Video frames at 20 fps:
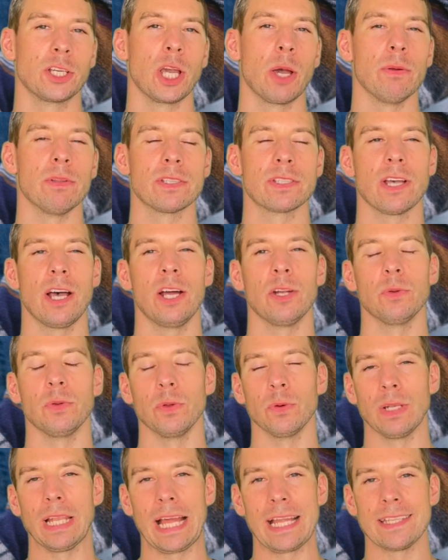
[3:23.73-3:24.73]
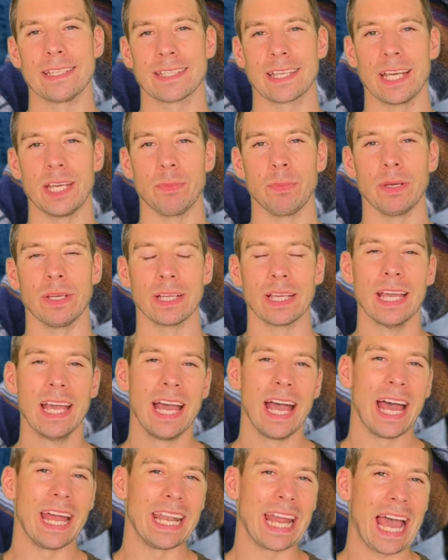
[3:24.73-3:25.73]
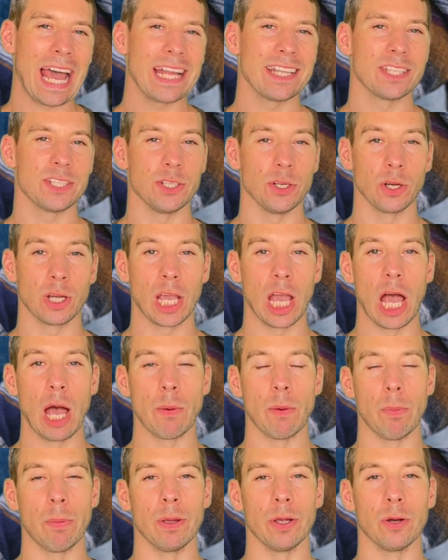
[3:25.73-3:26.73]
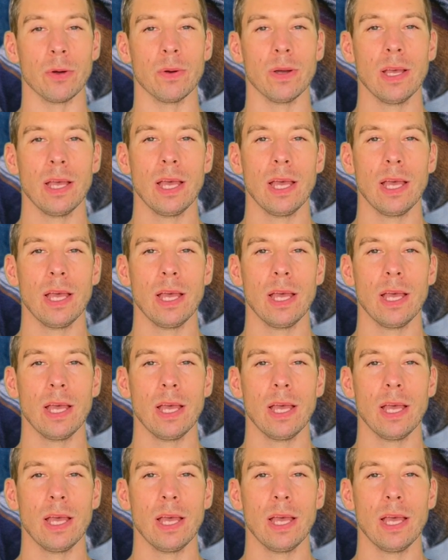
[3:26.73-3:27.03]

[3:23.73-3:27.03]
coincide with your landscaping and add to your curb appeal,